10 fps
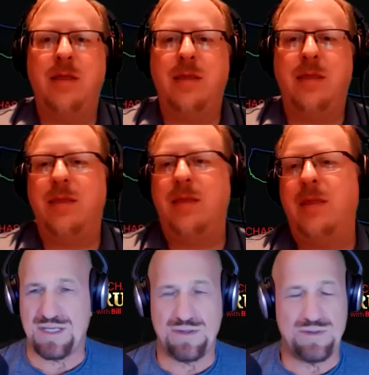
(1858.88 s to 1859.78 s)

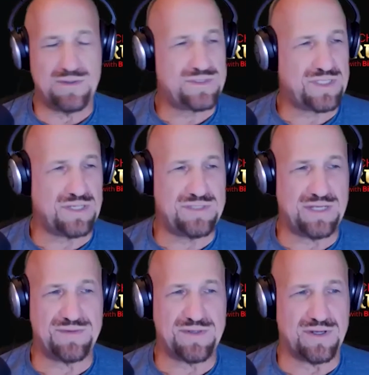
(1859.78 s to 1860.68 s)
so
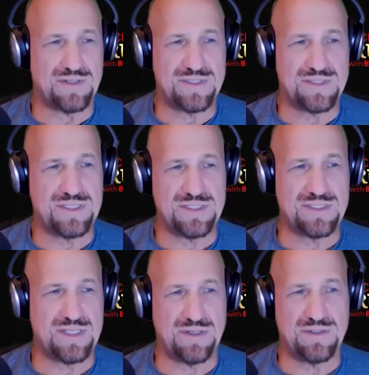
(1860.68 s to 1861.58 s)
difficult.
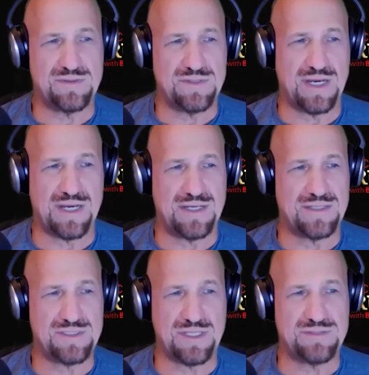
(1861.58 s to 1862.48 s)

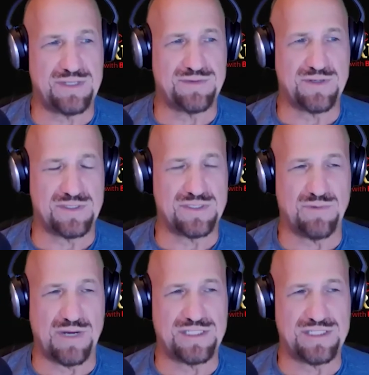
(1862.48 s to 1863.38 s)
So difficult to
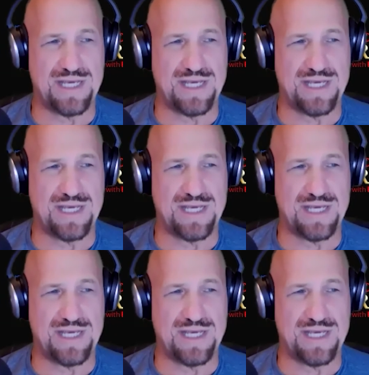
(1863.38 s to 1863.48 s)
watch that